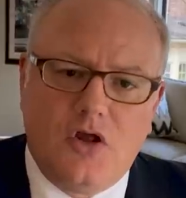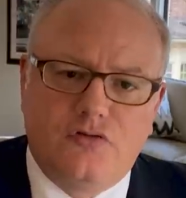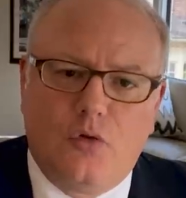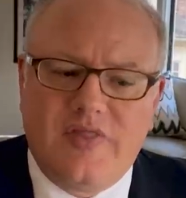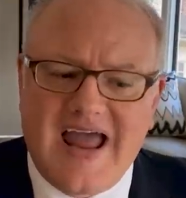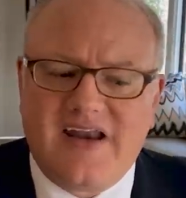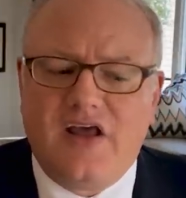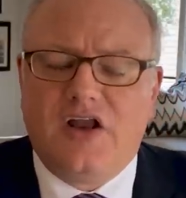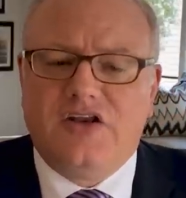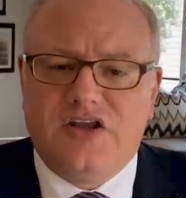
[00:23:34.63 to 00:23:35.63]
So
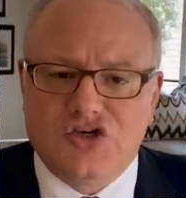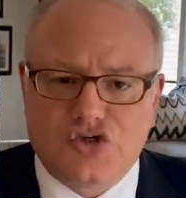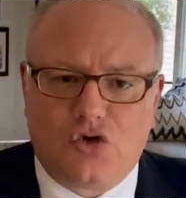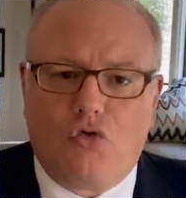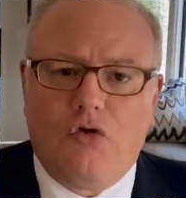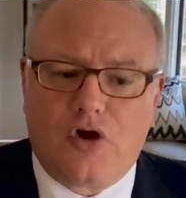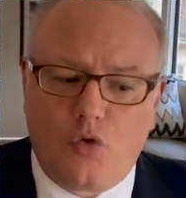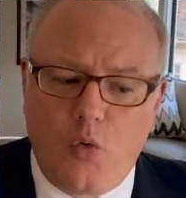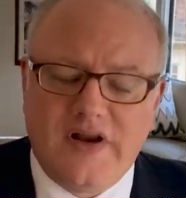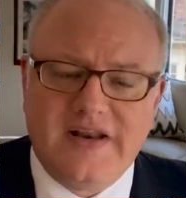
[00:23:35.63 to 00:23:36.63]
that additional
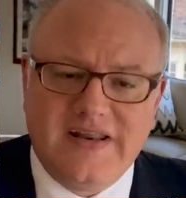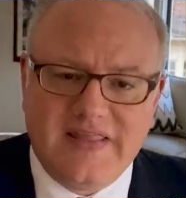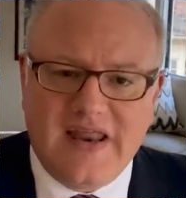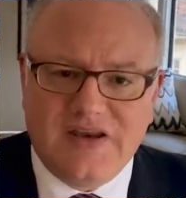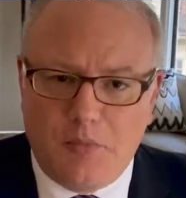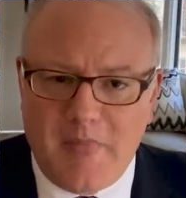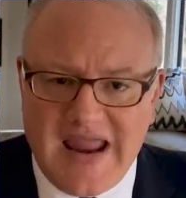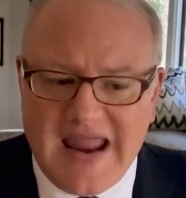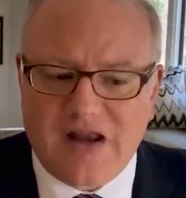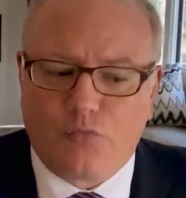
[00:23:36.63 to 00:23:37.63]
liquidity and
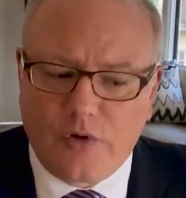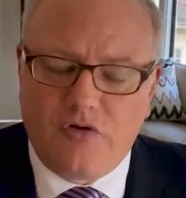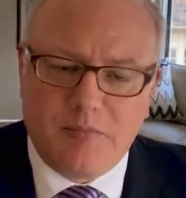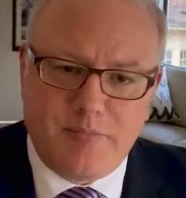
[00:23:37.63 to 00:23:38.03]
demand really